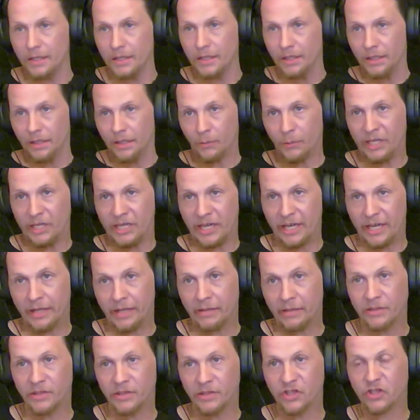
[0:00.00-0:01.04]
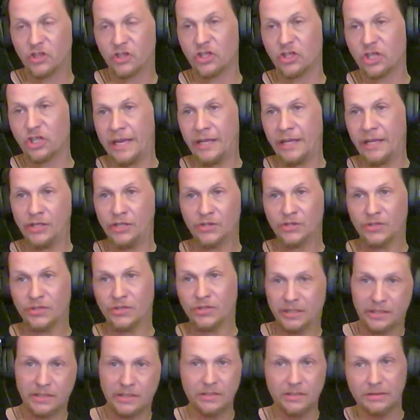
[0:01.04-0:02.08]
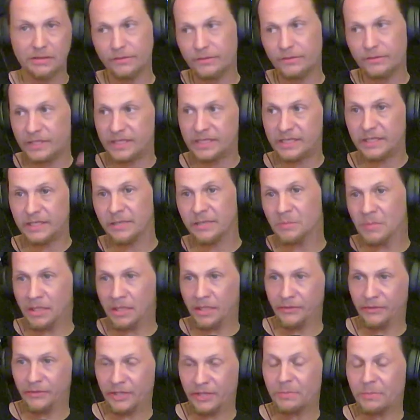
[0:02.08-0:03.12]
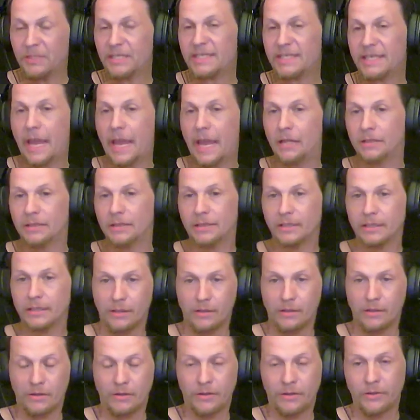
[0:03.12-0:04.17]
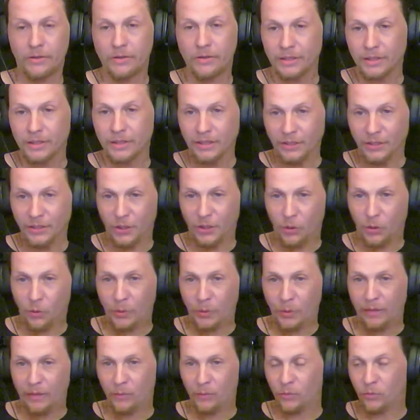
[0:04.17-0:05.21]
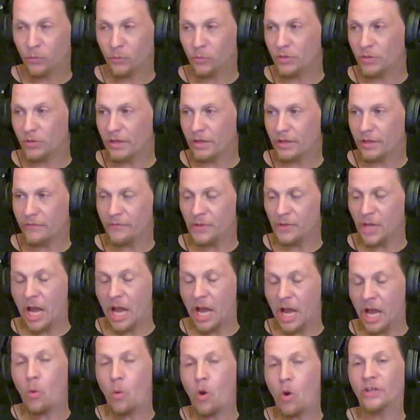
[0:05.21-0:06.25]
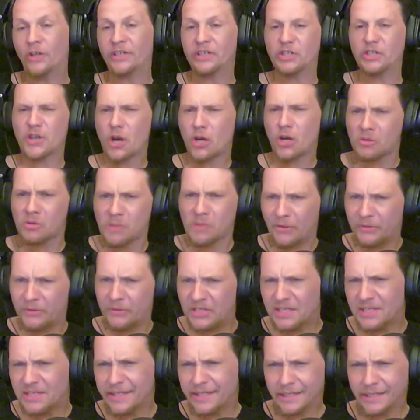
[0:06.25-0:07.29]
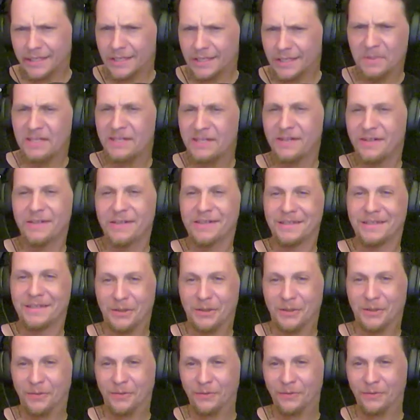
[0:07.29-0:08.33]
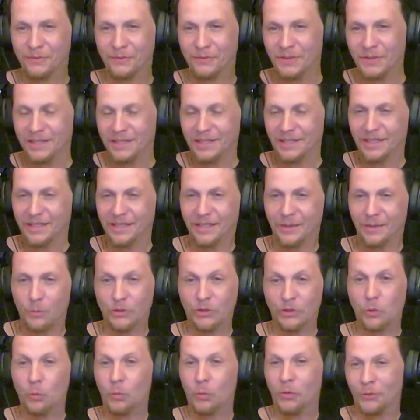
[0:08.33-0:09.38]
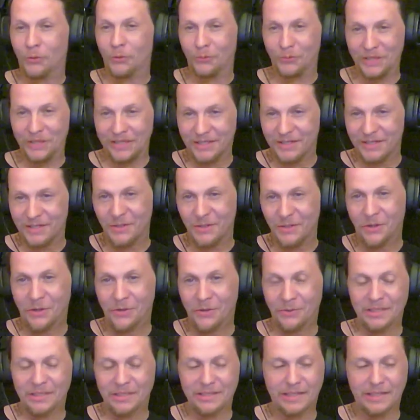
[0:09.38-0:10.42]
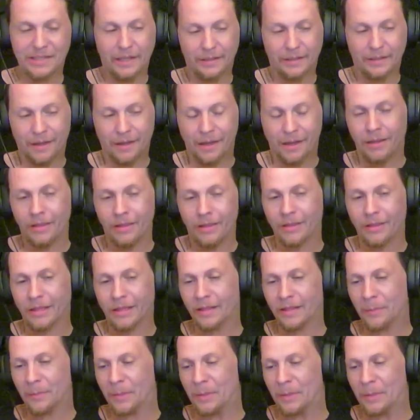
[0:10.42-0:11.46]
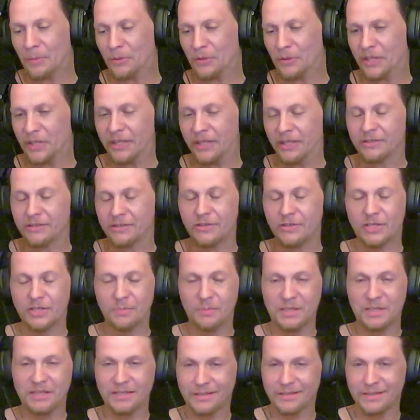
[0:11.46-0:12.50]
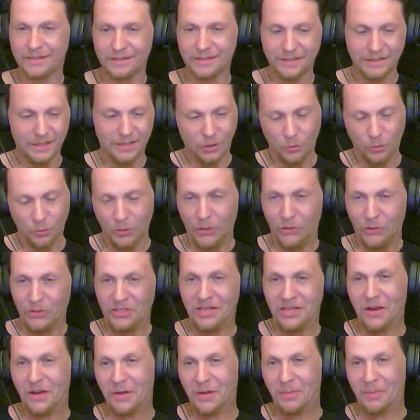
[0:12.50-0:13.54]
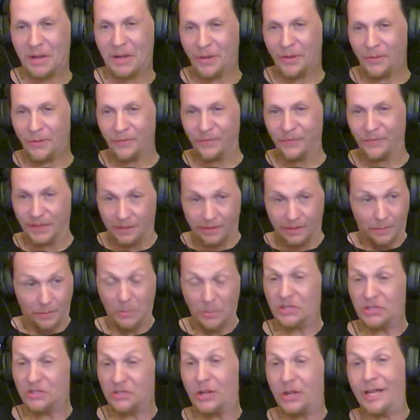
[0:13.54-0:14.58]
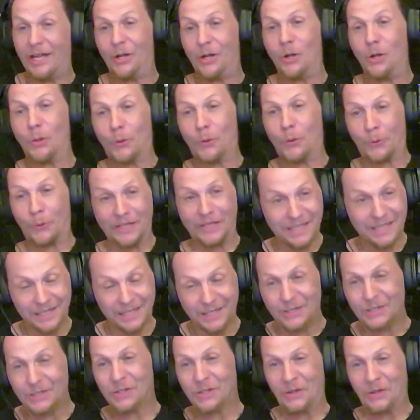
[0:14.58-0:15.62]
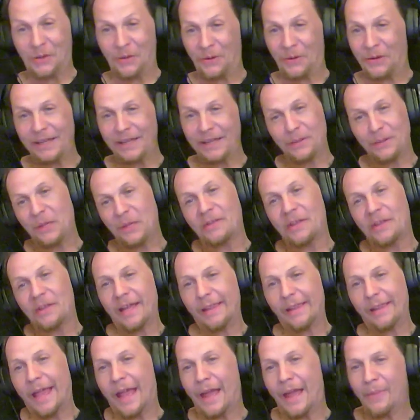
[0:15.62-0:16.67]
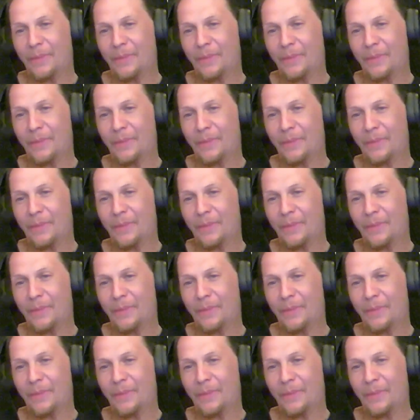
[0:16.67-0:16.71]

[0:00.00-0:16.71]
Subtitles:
We got to change this stigma and this mentality on, we of not wanting to talk about these things because of what the world thinks, and it's like not like people think just because we go to talk about mental health or addiction or anything like that